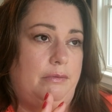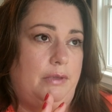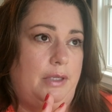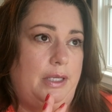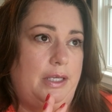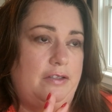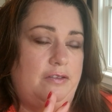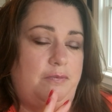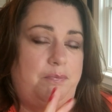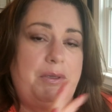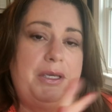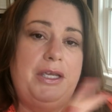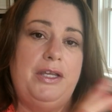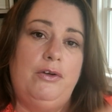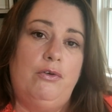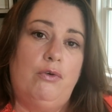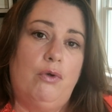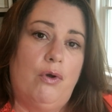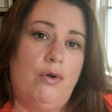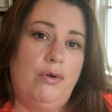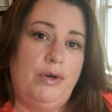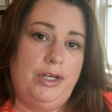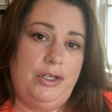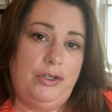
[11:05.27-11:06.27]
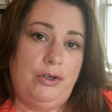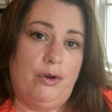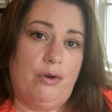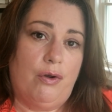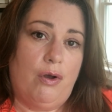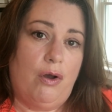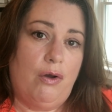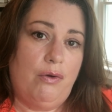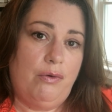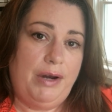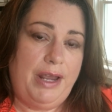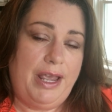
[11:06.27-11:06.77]
is being grown in
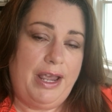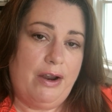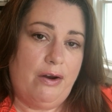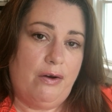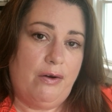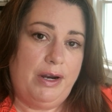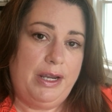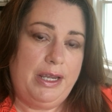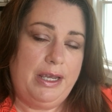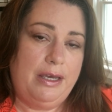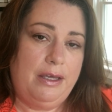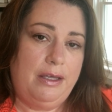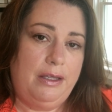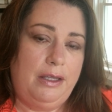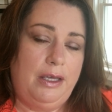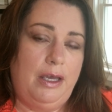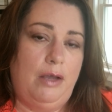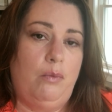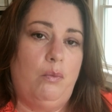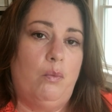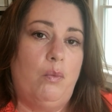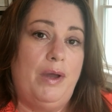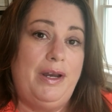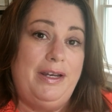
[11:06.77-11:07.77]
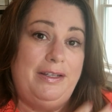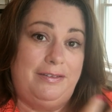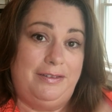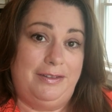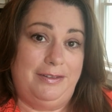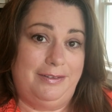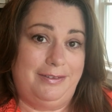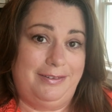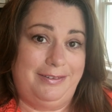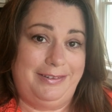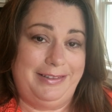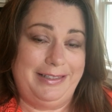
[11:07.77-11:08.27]
your own area and what is
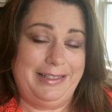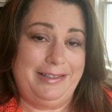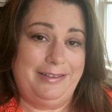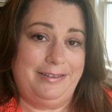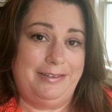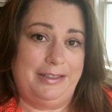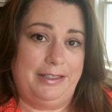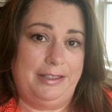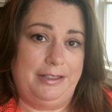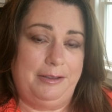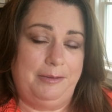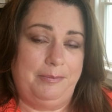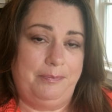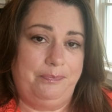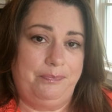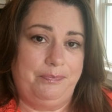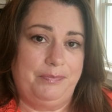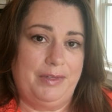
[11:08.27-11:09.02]
in season.